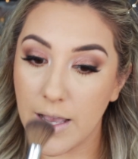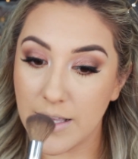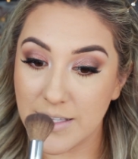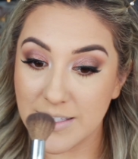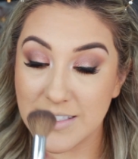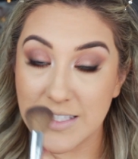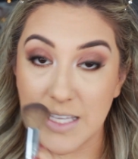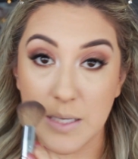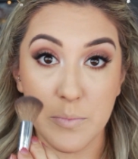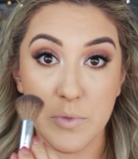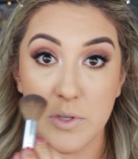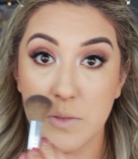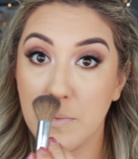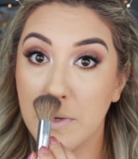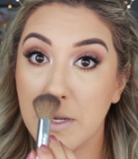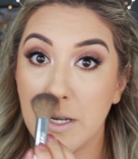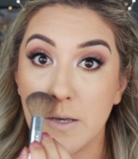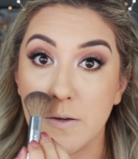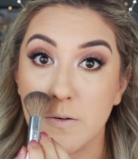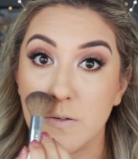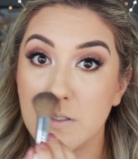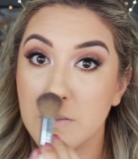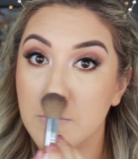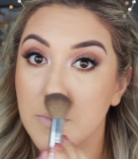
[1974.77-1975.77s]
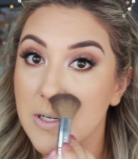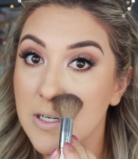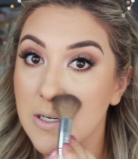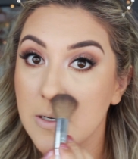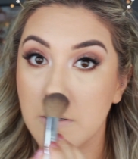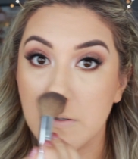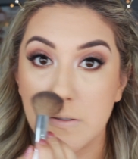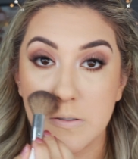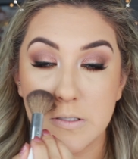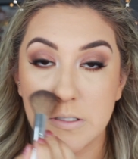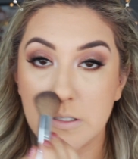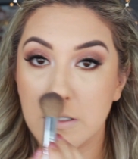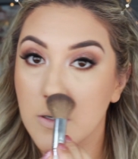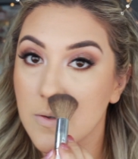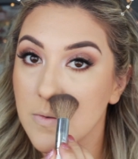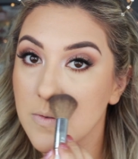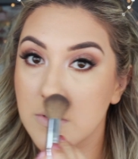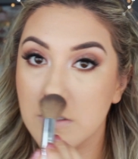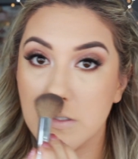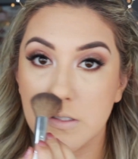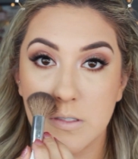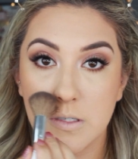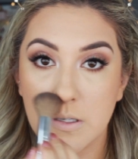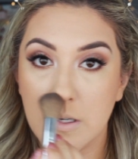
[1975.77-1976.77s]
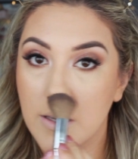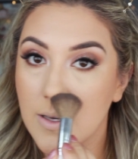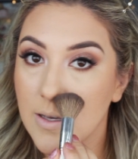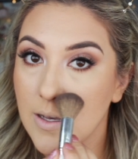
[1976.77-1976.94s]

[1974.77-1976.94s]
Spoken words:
Same with my nose. My nose goes